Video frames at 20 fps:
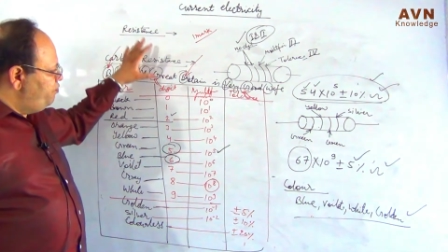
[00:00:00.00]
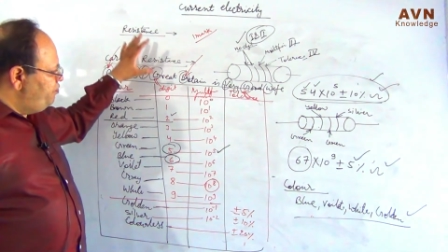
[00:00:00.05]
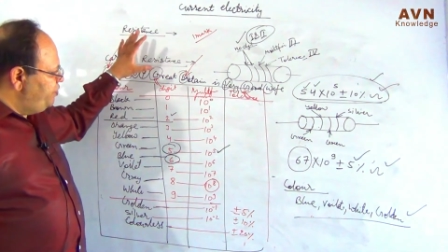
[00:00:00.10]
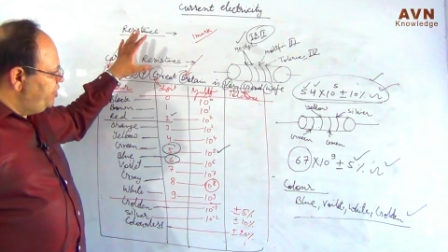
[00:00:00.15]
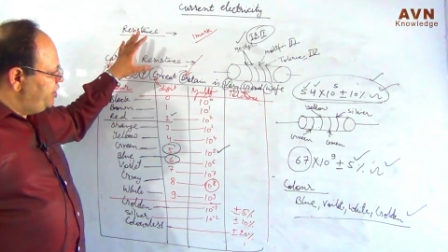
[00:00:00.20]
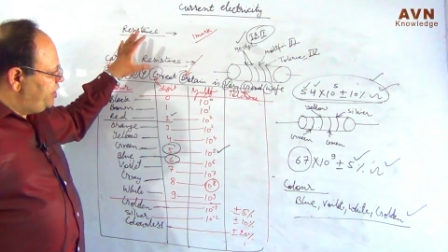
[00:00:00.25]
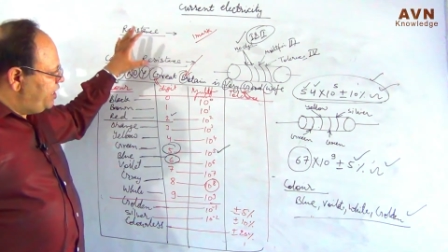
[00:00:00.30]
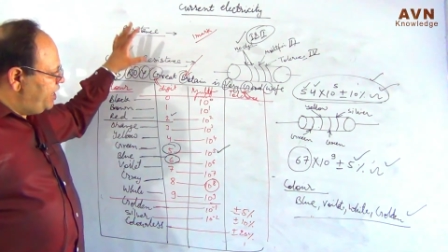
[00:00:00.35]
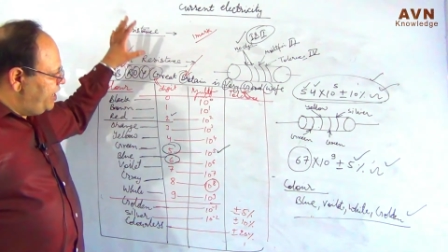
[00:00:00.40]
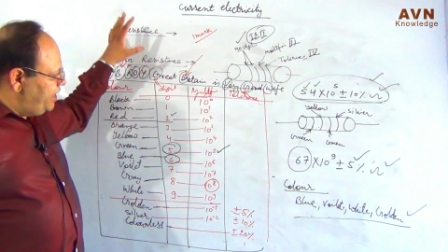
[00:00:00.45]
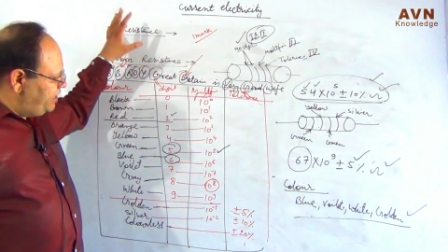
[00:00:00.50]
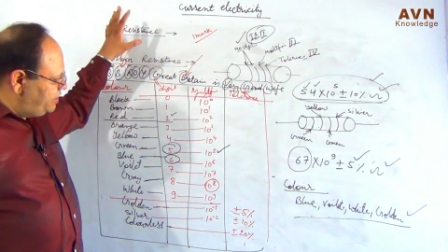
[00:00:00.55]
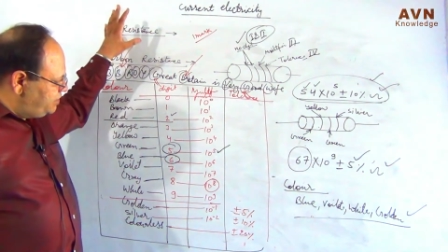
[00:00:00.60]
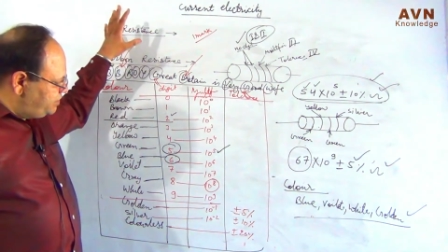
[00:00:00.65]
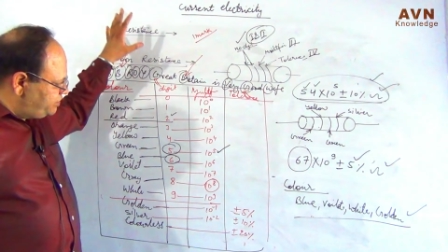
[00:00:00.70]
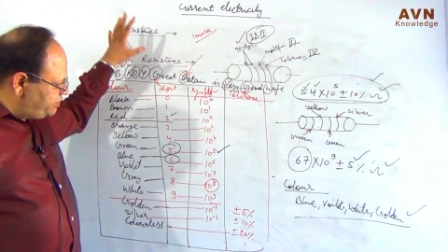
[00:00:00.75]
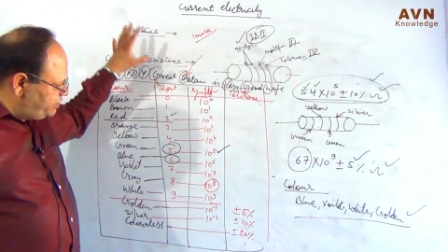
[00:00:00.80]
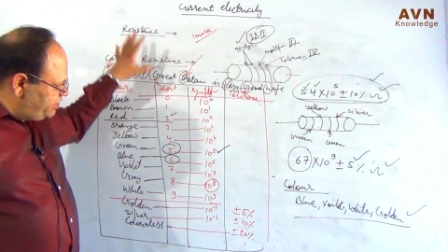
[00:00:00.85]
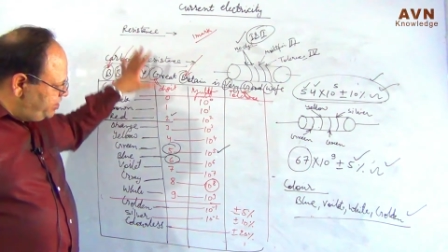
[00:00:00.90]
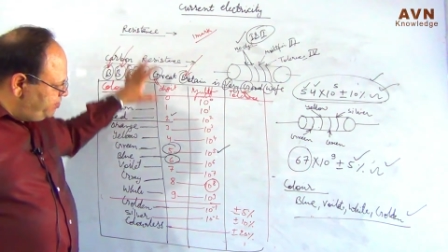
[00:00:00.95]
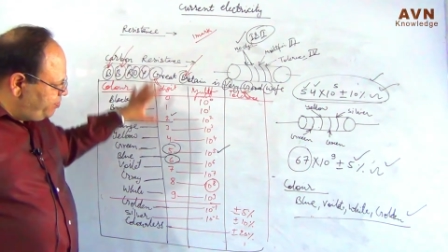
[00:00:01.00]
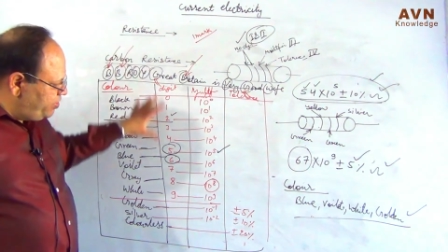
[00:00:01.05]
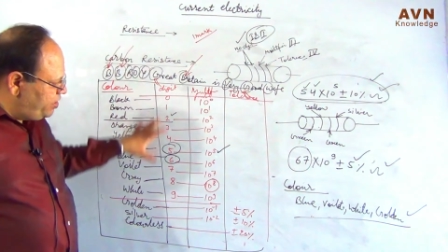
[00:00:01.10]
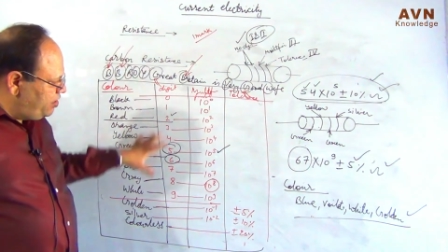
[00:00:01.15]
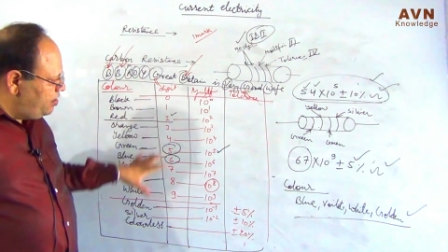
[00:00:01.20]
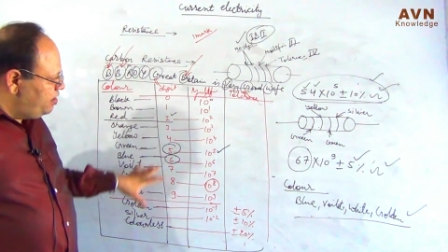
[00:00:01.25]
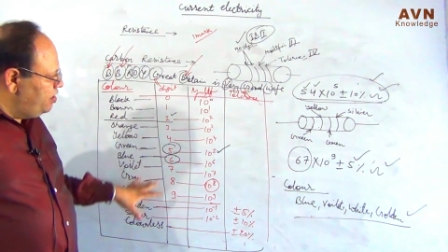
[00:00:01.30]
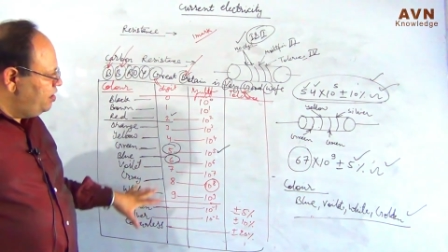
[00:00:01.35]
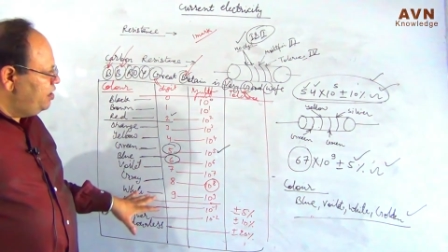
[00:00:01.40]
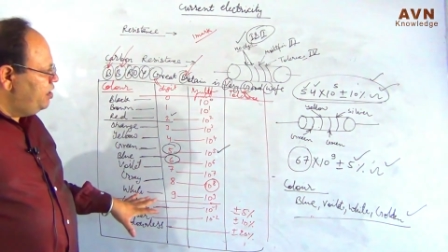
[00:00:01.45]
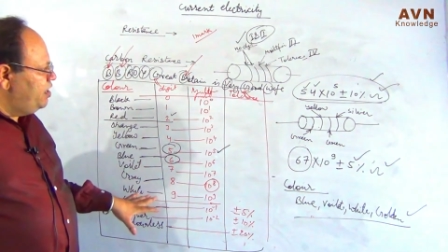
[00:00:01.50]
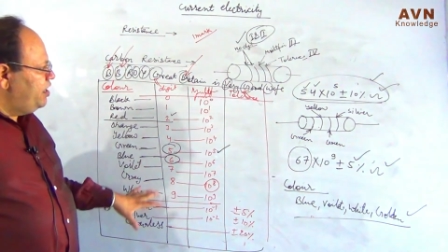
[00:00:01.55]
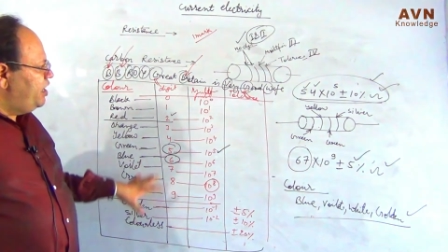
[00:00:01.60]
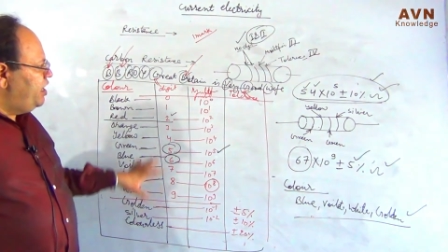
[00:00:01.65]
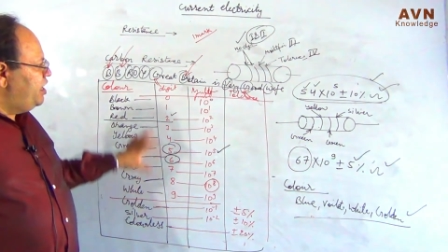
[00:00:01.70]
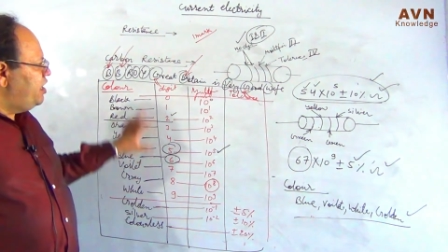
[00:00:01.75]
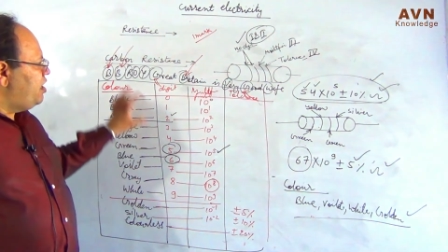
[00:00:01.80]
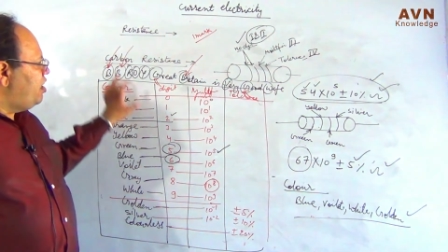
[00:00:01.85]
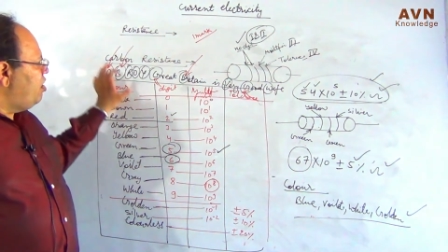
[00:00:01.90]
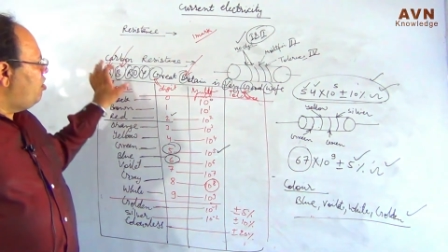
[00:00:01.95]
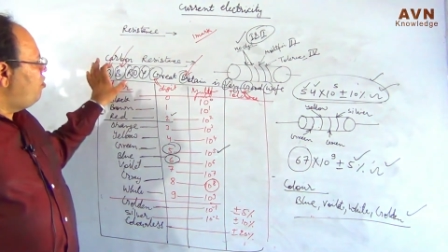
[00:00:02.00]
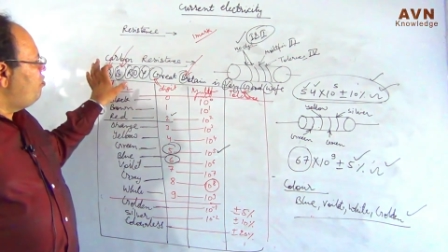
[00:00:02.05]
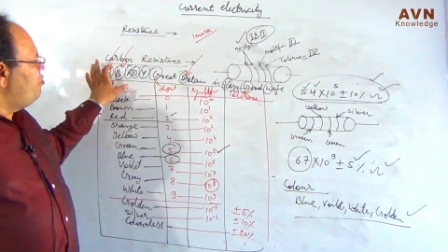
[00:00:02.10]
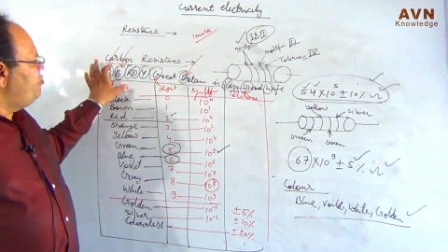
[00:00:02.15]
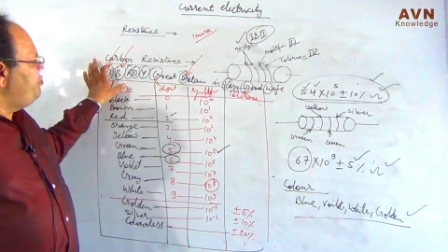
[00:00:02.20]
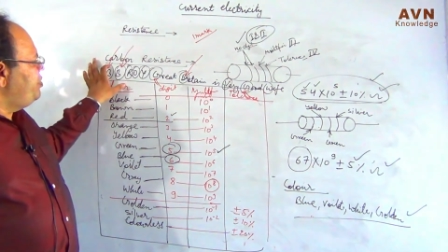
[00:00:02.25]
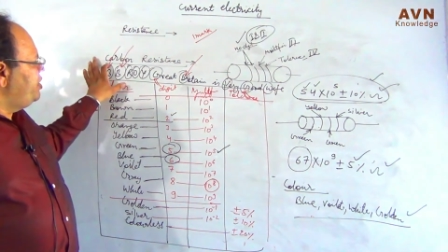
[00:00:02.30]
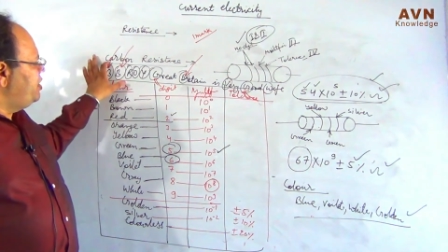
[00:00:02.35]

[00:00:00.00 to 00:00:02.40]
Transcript: we write this table and how we